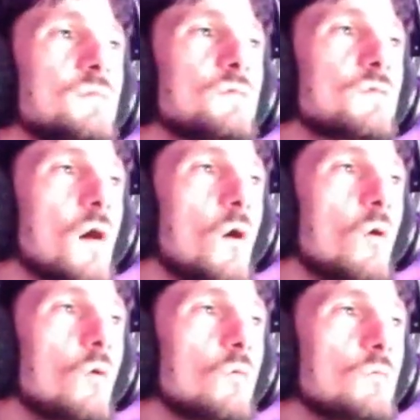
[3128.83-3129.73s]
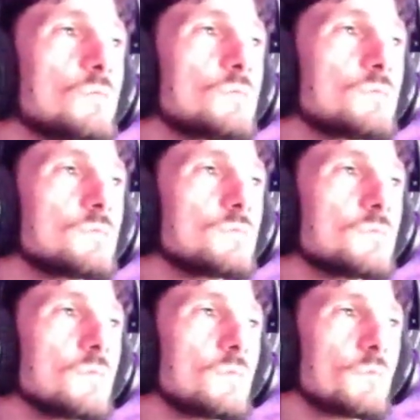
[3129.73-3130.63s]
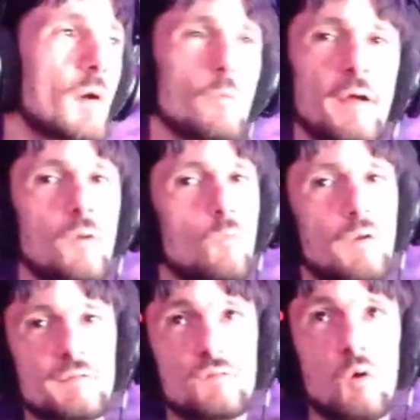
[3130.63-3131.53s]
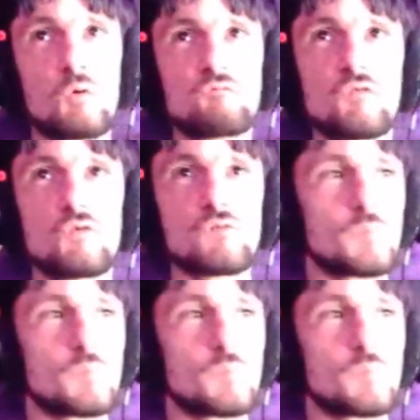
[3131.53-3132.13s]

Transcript: So... That way I don't want no confusion.